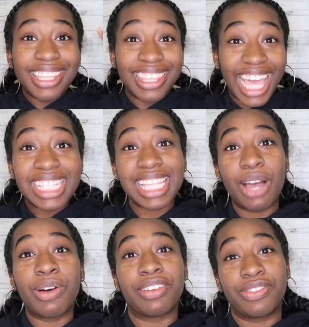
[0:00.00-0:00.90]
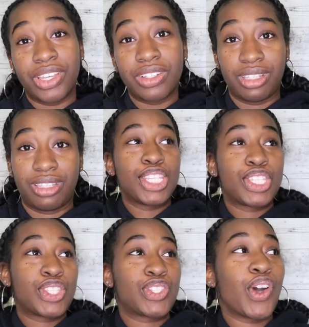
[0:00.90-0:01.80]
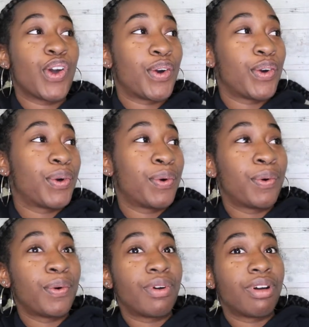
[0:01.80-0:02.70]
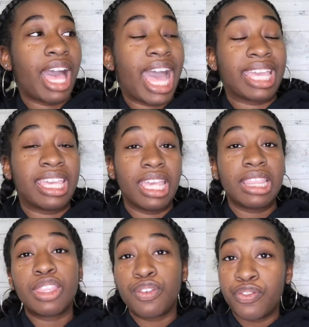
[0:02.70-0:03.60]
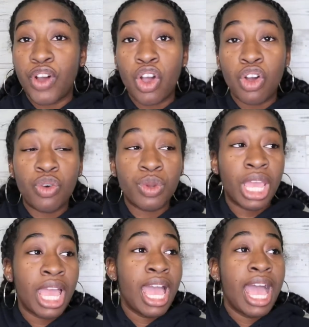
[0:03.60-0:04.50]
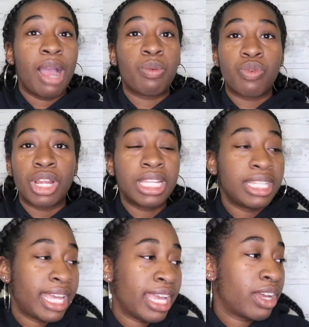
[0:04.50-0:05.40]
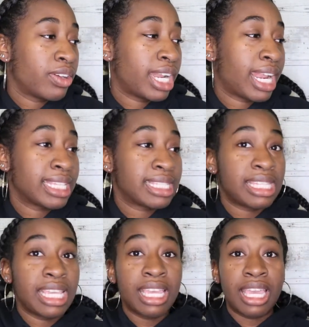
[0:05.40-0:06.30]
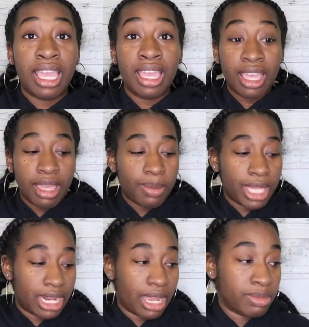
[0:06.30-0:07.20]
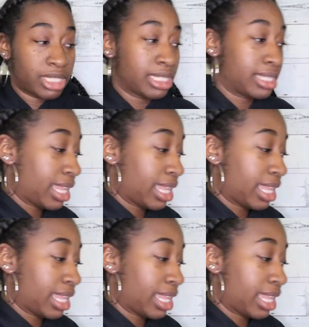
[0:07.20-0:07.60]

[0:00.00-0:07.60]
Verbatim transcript: That's how I felt. So I get the phone, I'm running down and I see him and I'm just